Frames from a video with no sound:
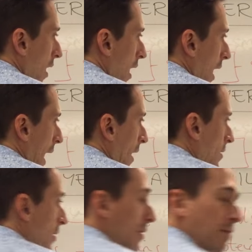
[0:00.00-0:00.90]
a head
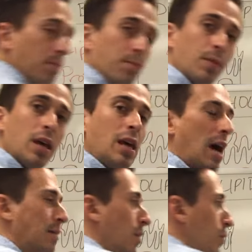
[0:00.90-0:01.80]
to them,
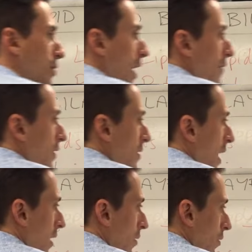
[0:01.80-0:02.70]
and they also have a
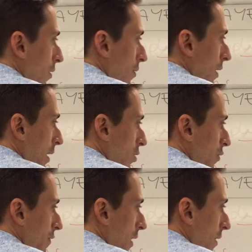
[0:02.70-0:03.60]
tail. In actual
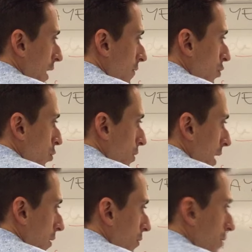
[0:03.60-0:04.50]
fact, they have two
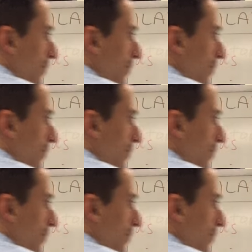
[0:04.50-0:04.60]
tails.